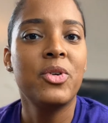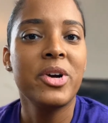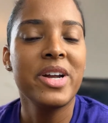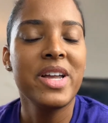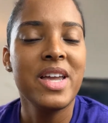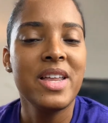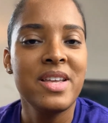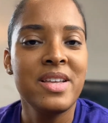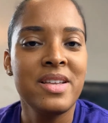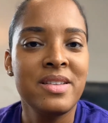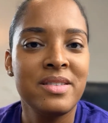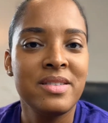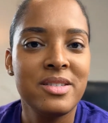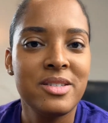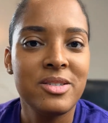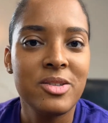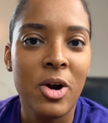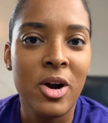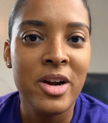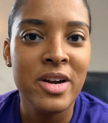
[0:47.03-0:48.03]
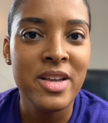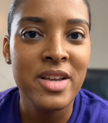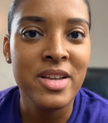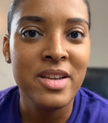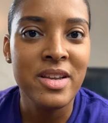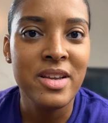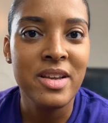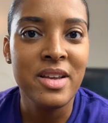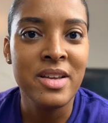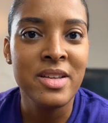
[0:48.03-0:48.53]
getting
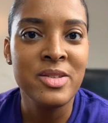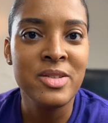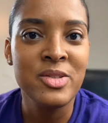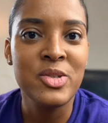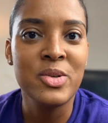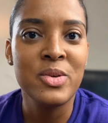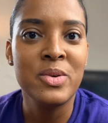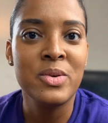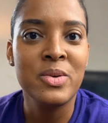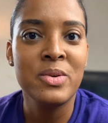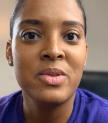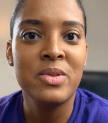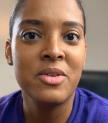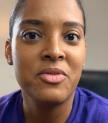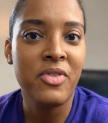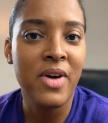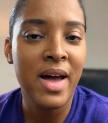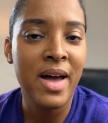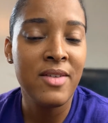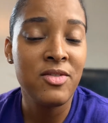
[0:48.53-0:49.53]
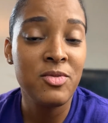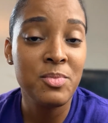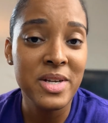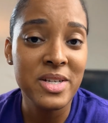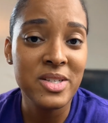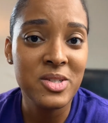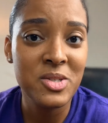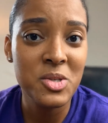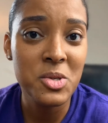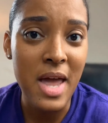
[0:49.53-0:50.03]
started into the 5
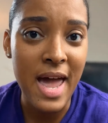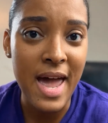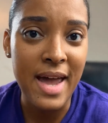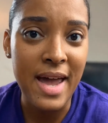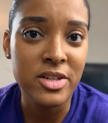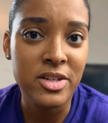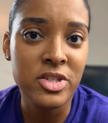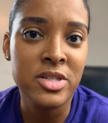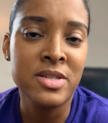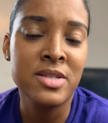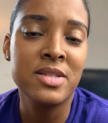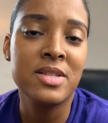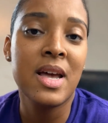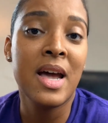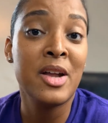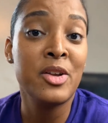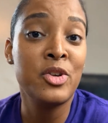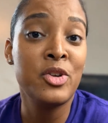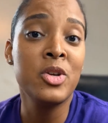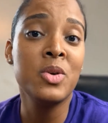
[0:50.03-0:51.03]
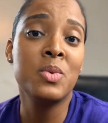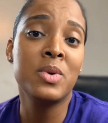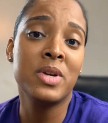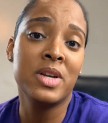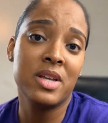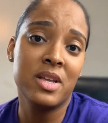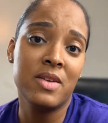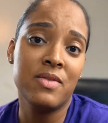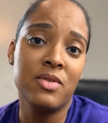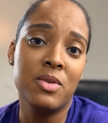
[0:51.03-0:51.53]
must-do actions, I do want to
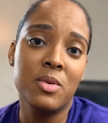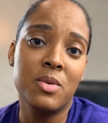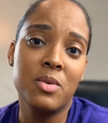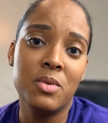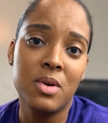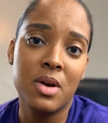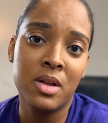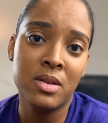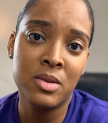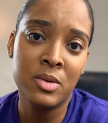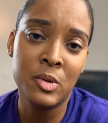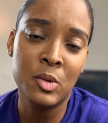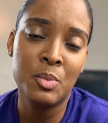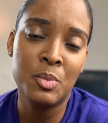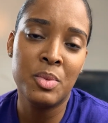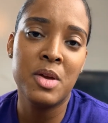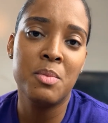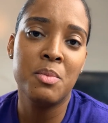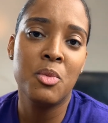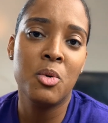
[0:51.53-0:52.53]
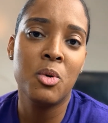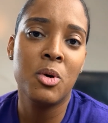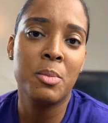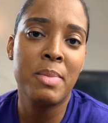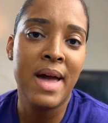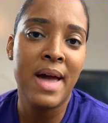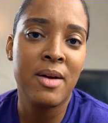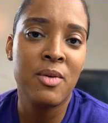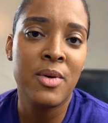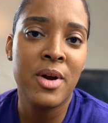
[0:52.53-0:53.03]
give you a little bit more
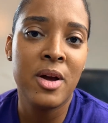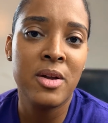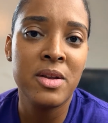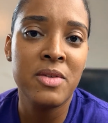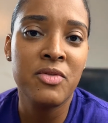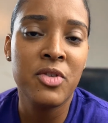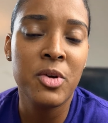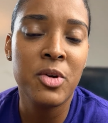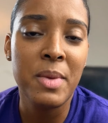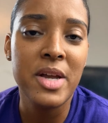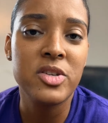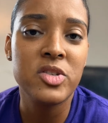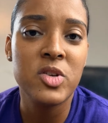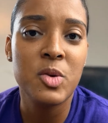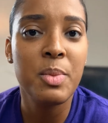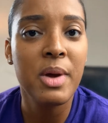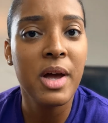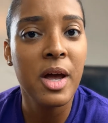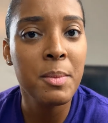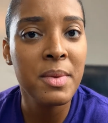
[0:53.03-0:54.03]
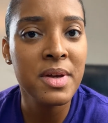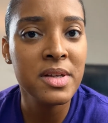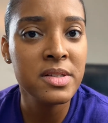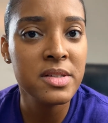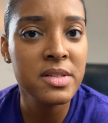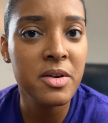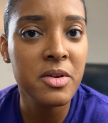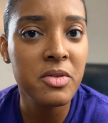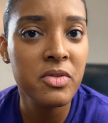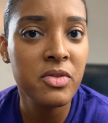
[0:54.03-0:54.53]
background information about
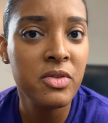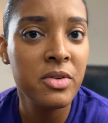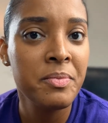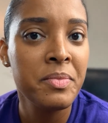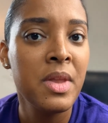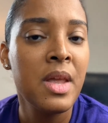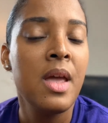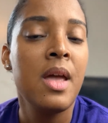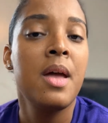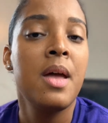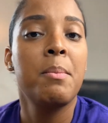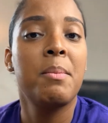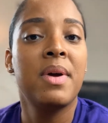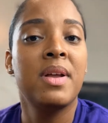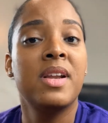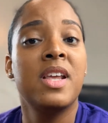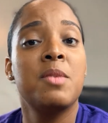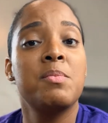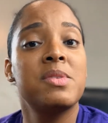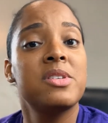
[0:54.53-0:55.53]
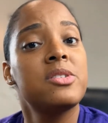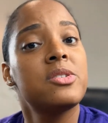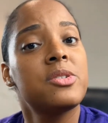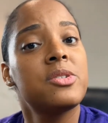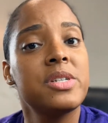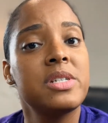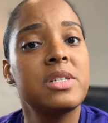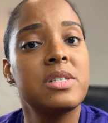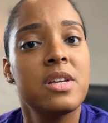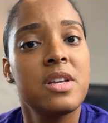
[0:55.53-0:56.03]
myself. My name is
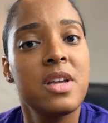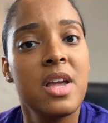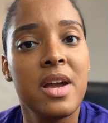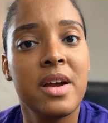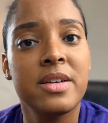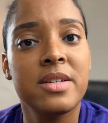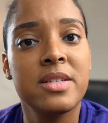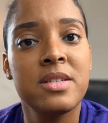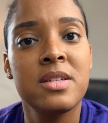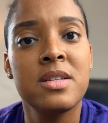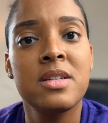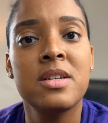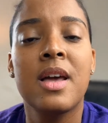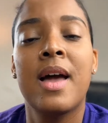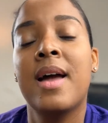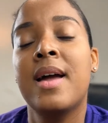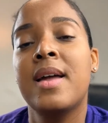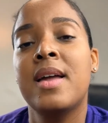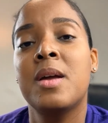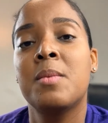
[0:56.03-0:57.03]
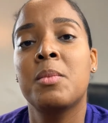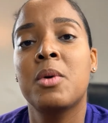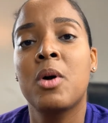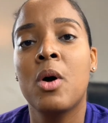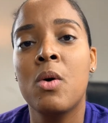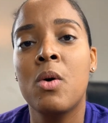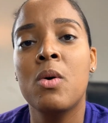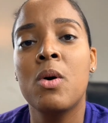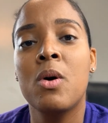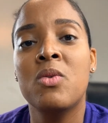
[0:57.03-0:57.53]
Teresa Garrison. I am
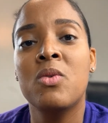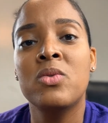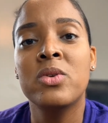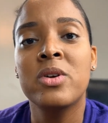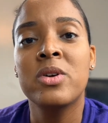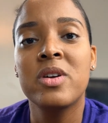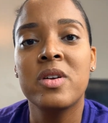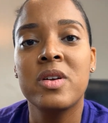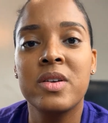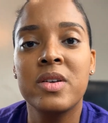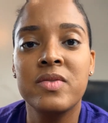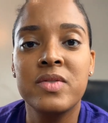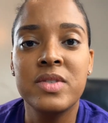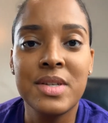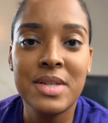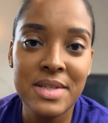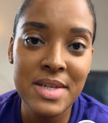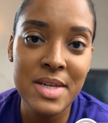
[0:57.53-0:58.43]
co-owner of ZT